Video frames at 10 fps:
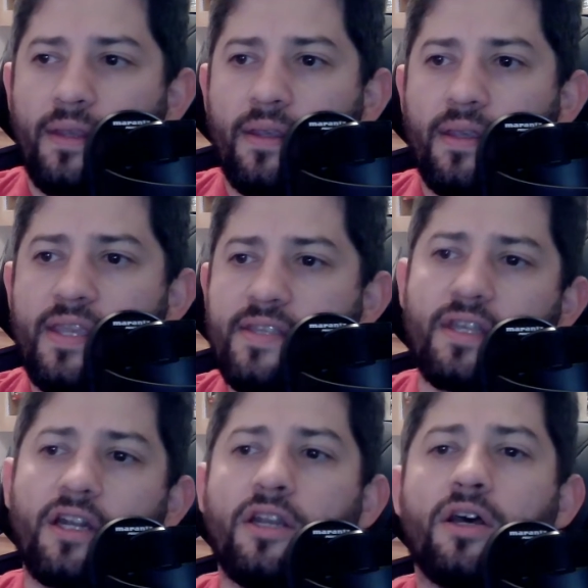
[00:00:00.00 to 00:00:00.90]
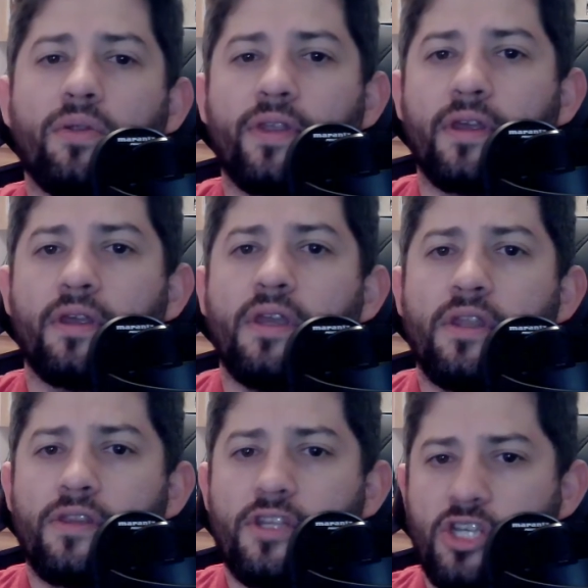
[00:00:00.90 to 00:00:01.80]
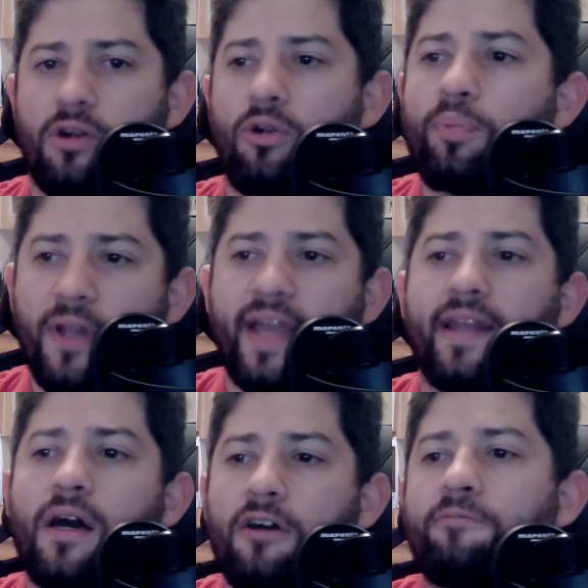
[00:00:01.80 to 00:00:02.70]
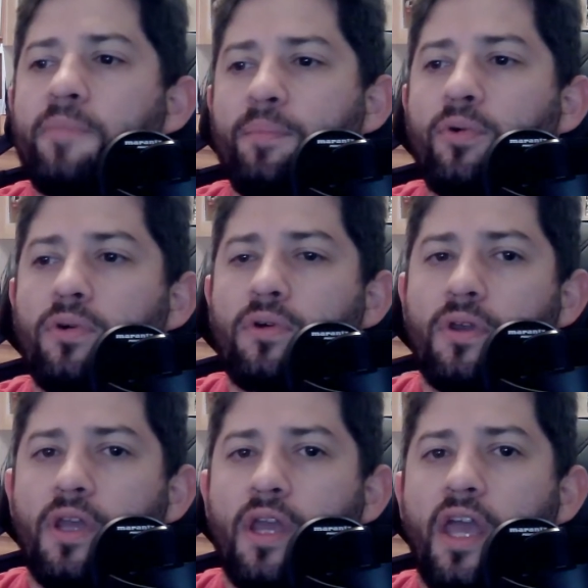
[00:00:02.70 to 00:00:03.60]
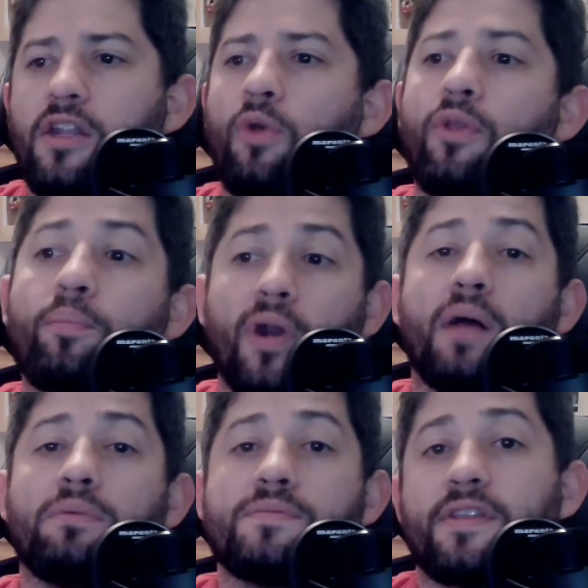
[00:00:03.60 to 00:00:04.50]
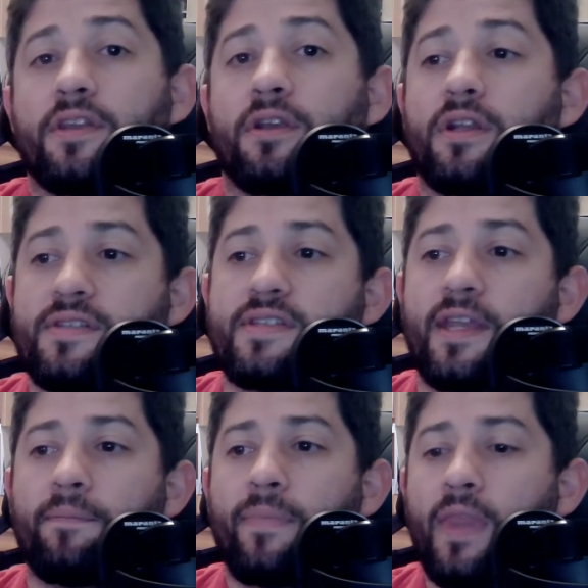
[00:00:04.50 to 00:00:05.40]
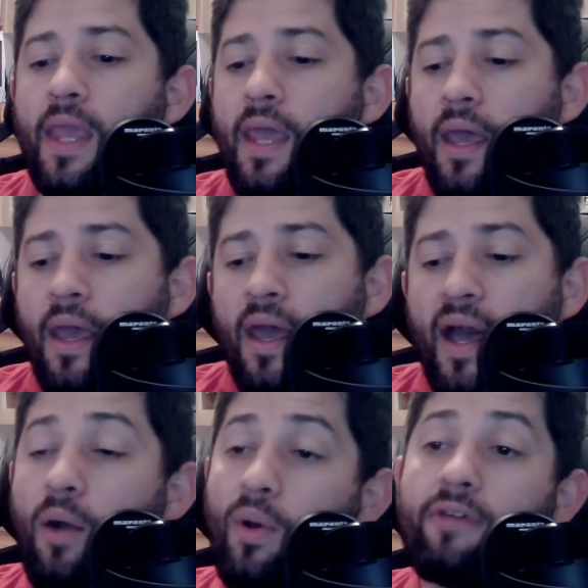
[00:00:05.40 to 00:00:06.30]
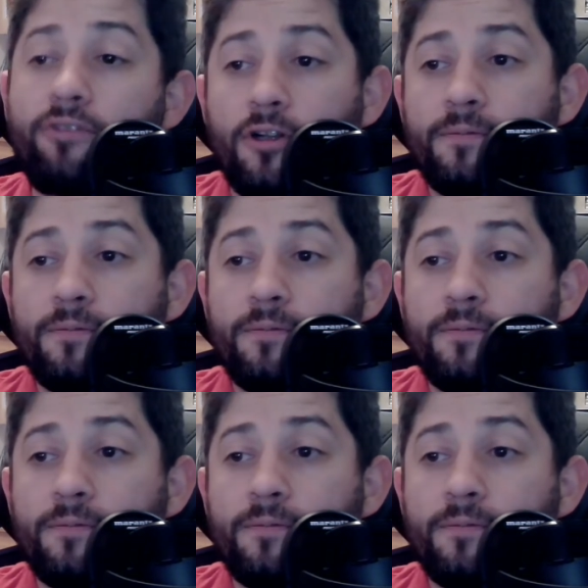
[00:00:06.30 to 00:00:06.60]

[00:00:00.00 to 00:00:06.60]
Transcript: he's going to know the, the general plight of people and know the problems that they're going to see. However,